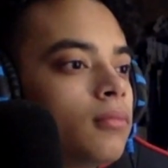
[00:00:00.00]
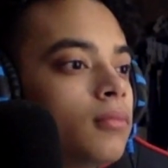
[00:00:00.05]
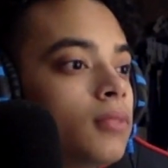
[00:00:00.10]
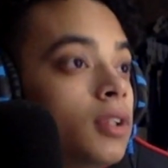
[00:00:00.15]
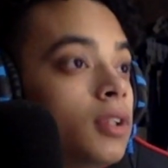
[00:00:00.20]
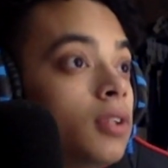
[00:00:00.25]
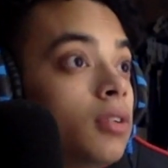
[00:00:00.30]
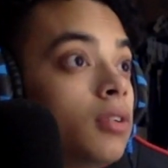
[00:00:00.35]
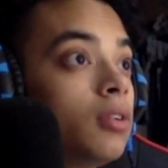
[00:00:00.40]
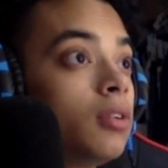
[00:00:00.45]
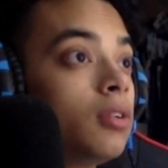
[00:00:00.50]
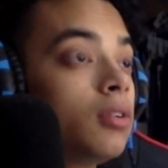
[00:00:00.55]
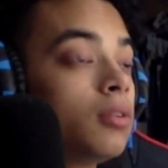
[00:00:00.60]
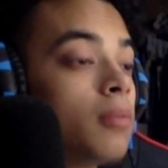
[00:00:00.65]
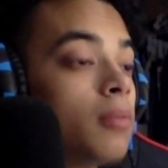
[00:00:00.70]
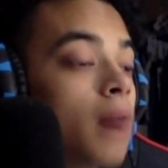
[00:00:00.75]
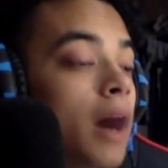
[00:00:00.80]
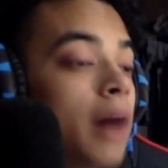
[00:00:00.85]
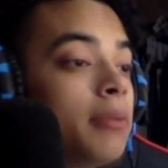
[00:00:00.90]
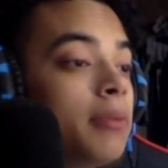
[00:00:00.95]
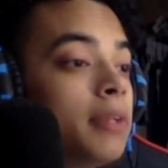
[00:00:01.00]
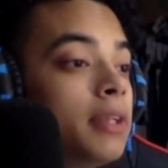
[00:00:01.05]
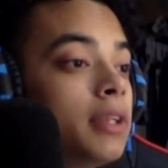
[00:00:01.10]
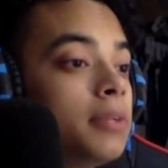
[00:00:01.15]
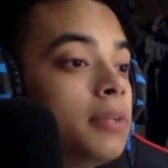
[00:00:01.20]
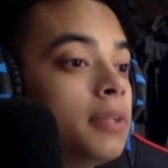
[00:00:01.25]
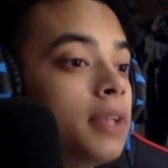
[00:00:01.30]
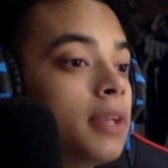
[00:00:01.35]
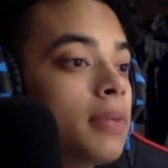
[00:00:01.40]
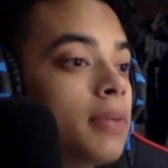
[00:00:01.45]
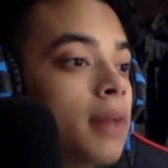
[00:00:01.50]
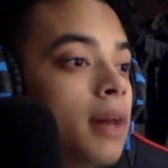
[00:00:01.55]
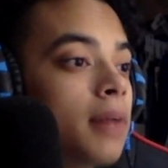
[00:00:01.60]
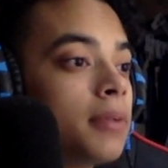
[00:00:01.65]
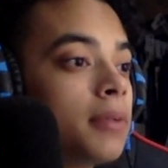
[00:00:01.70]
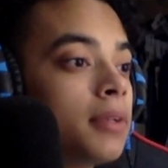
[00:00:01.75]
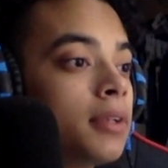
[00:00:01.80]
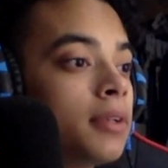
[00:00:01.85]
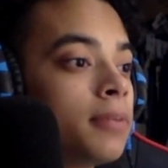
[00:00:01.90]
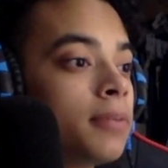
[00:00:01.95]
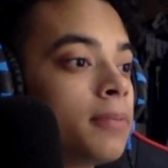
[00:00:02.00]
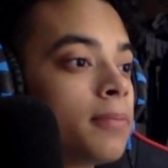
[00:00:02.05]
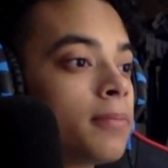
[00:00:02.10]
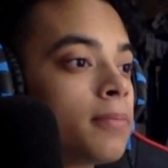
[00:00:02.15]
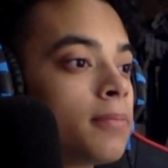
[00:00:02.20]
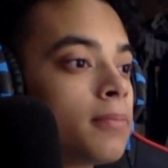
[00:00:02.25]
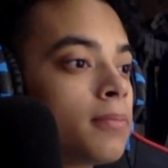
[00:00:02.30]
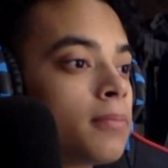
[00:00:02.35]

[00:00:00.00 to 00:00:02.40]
See, look. Mommy. Keep saying mommy. Mommy.